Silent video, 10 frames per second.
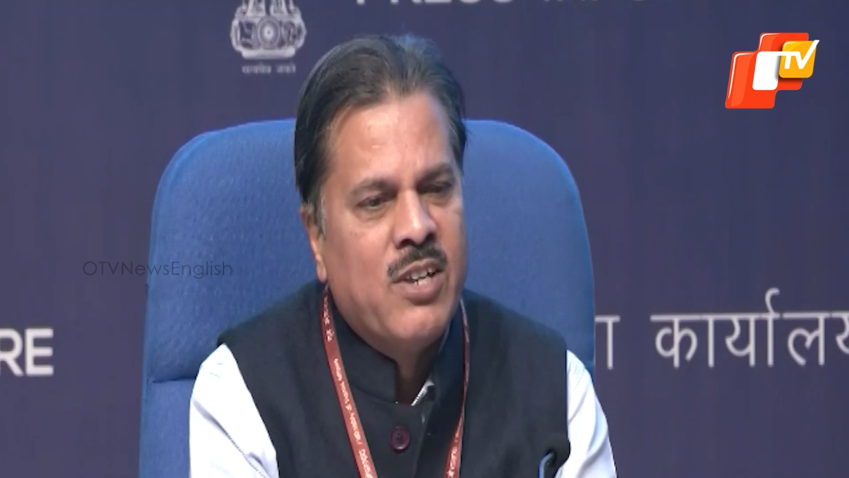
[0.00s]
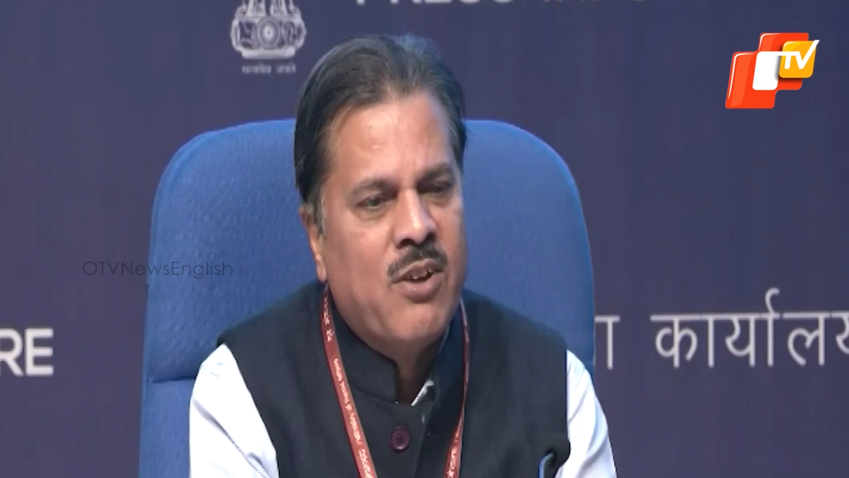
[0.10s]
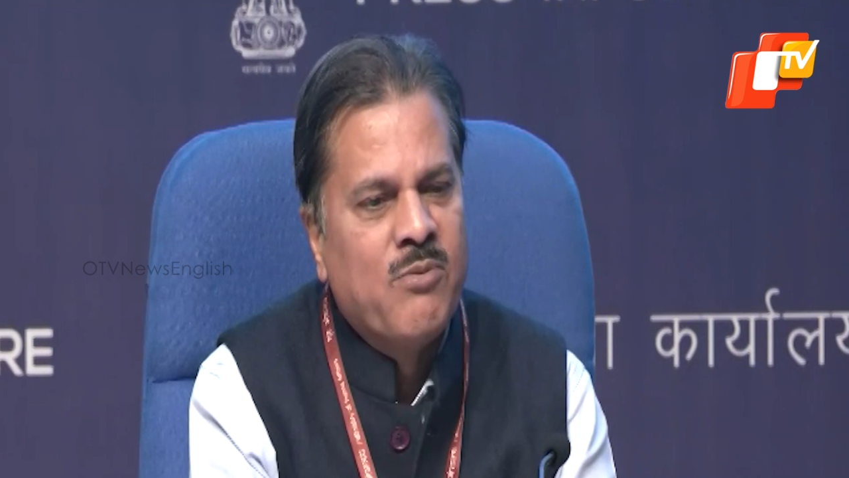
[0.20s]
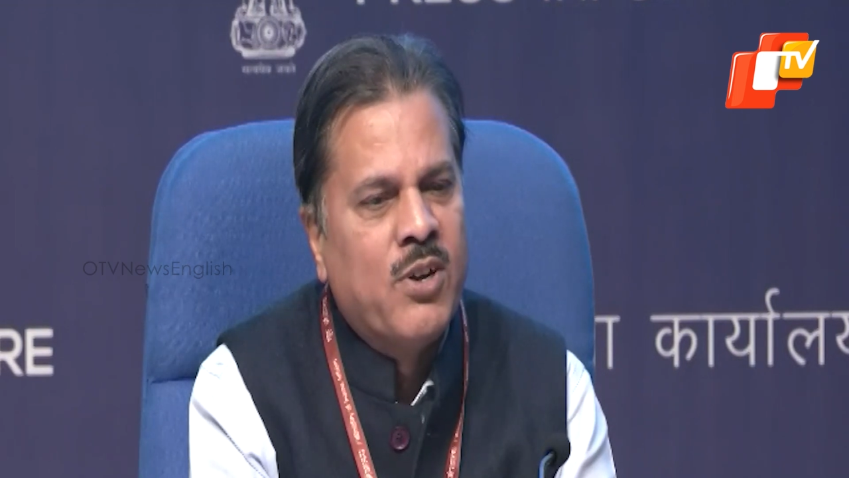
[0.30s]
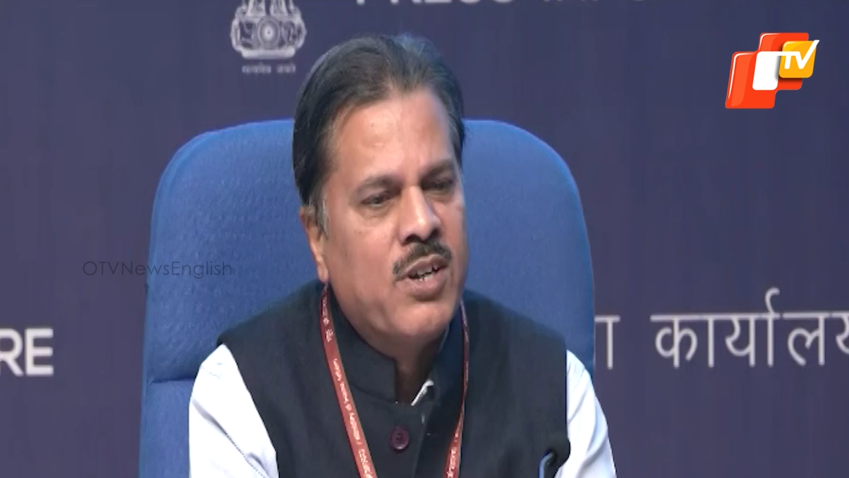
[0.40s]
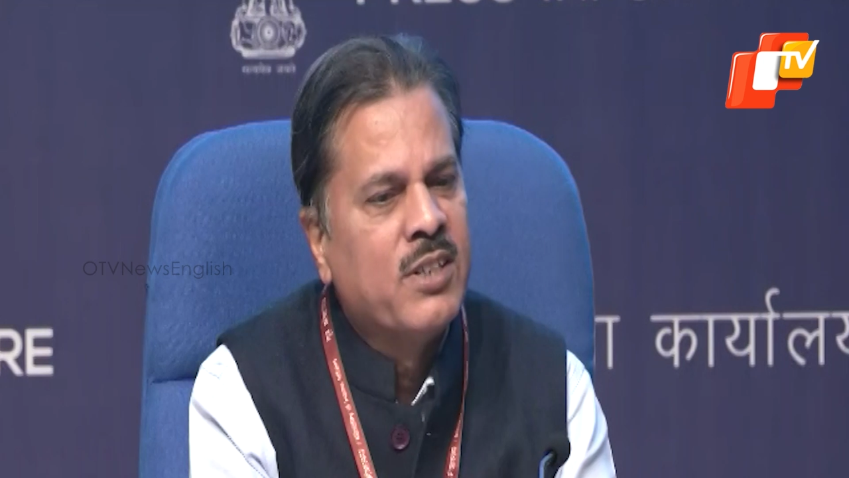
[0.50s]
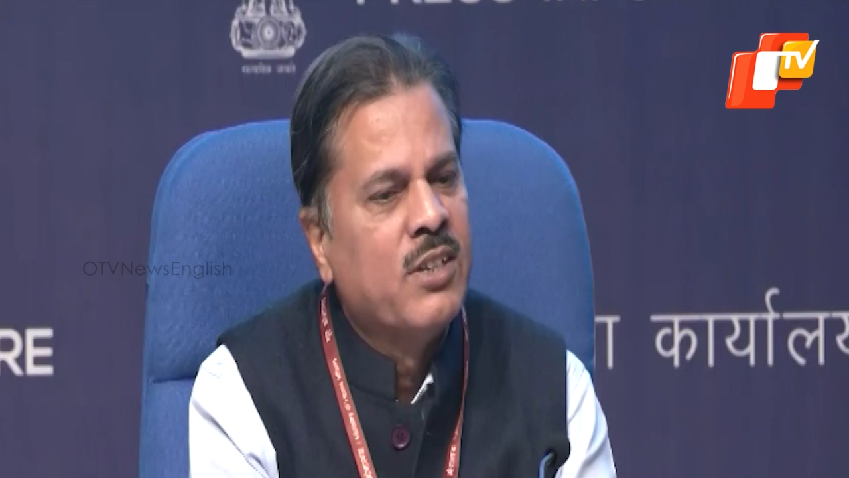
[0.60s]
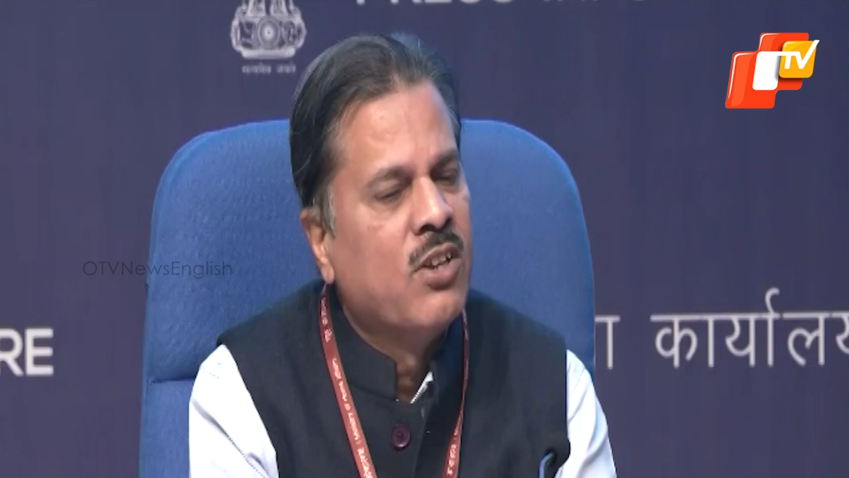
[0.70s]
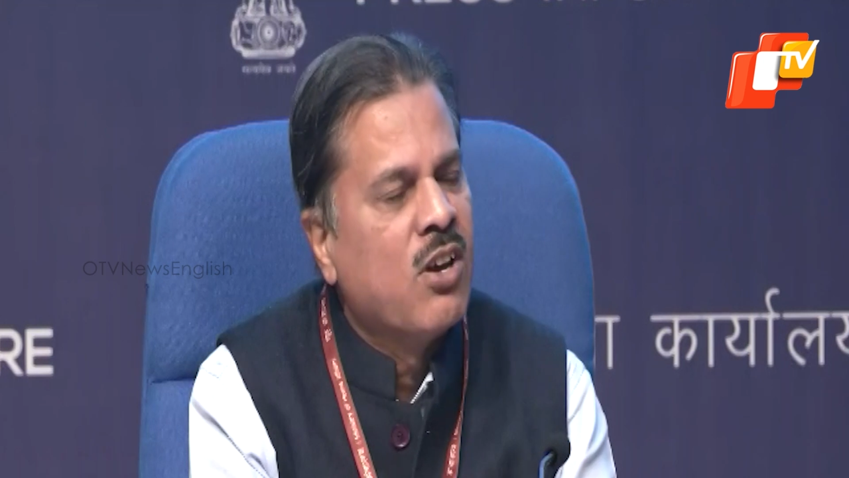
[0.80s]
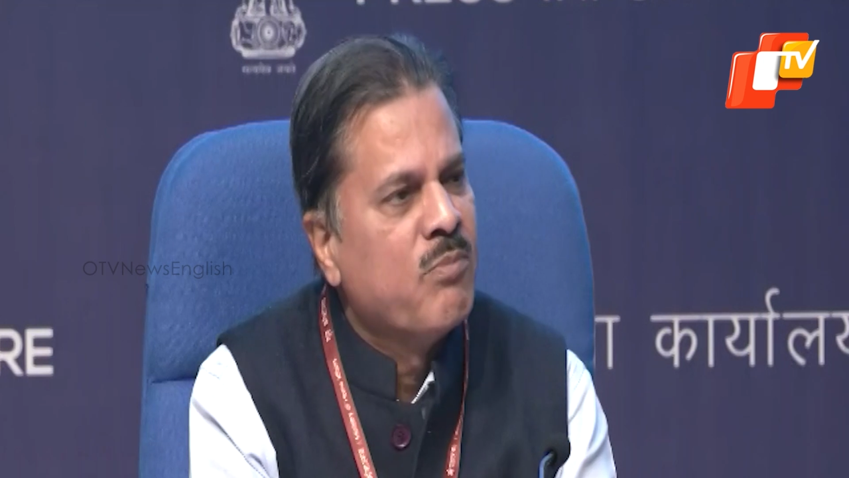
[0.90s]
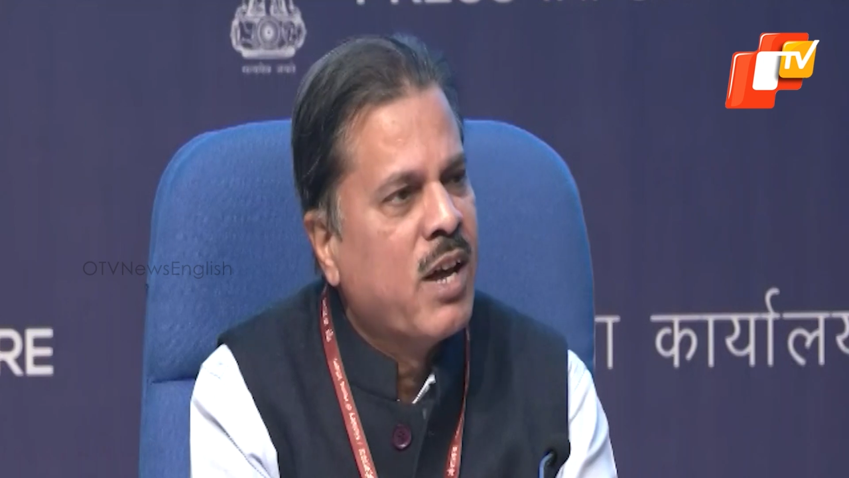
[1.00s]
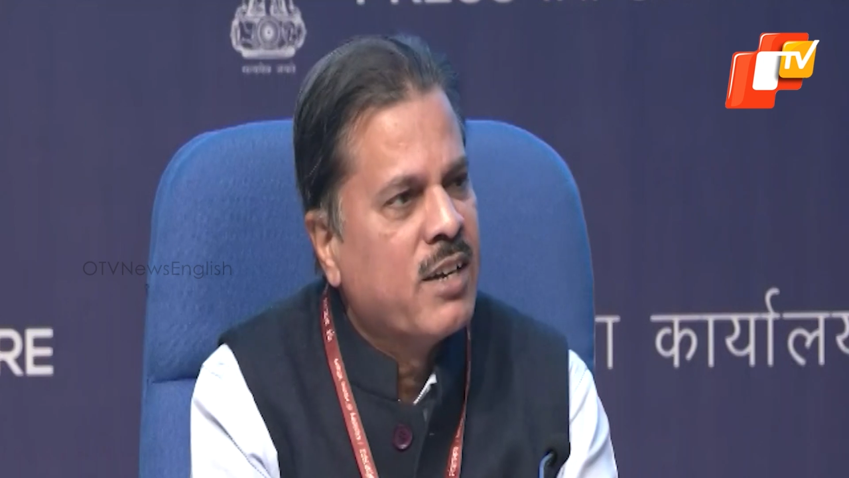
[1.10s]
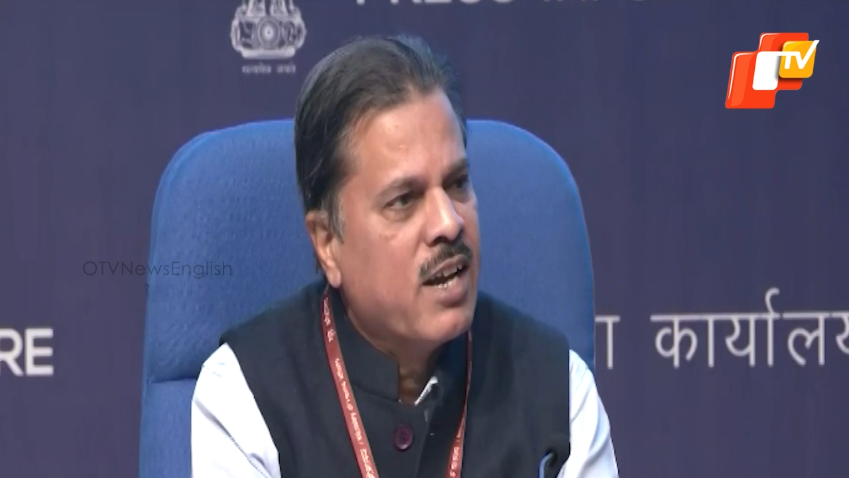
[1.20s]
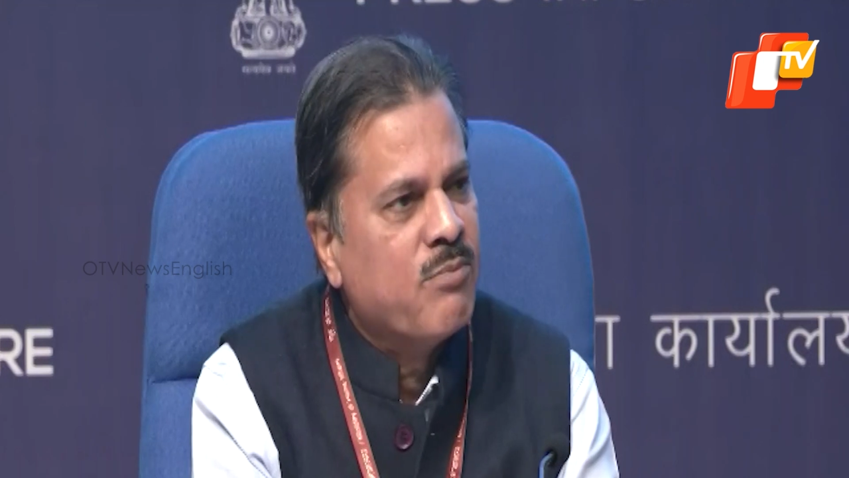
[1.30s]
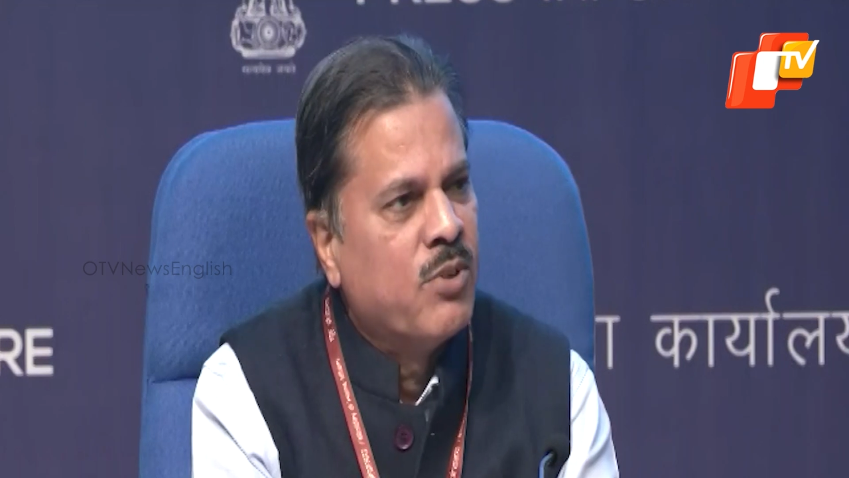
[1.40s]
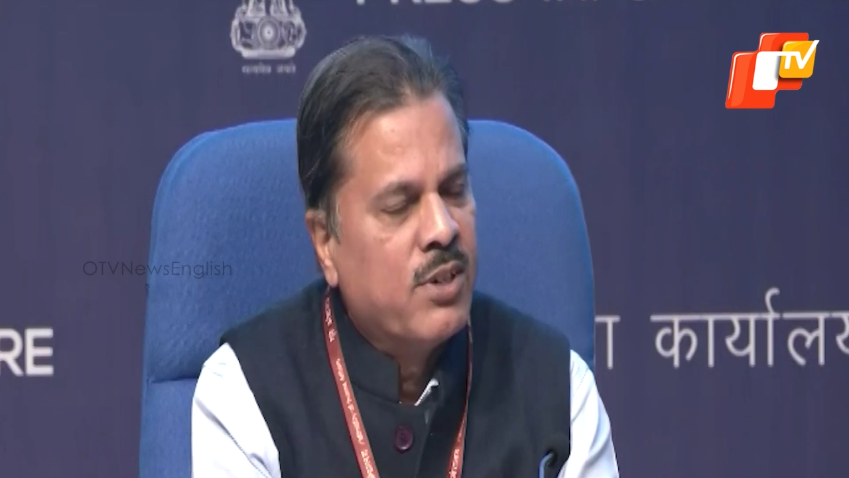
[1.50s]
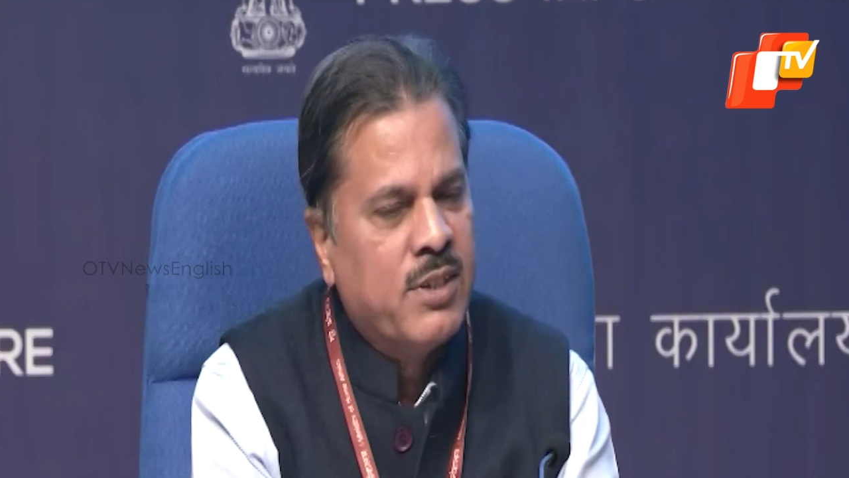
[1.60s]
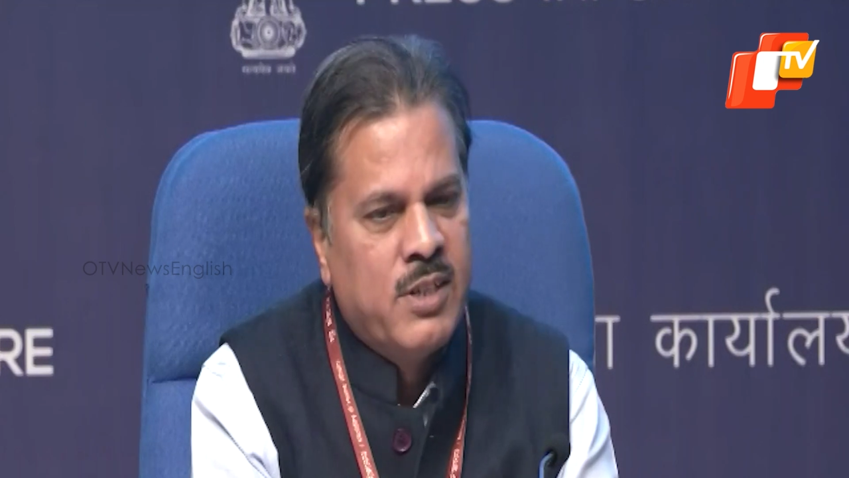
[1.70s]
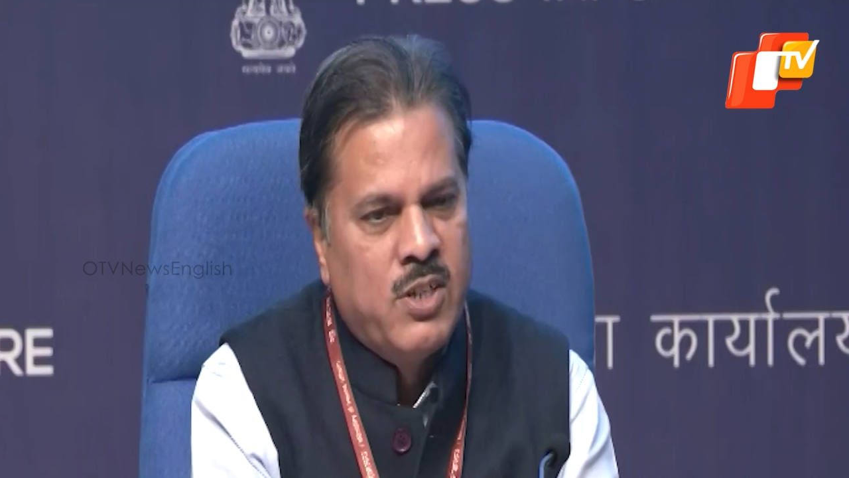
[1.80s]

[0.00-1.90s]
you have got the normal rainfall